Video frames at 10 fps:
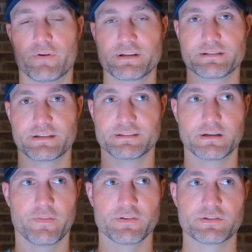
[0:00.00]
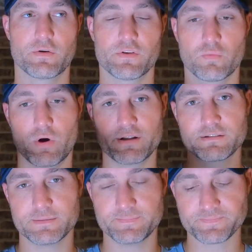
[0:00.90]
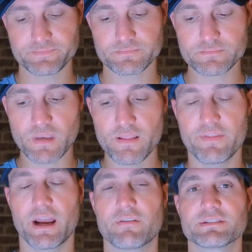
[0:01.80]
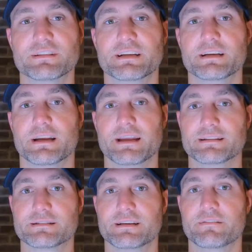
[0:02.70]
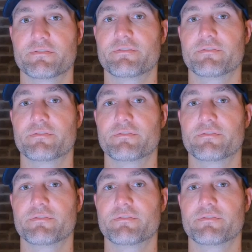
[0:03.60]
For instance, on the Sonos ones, they obviously can sit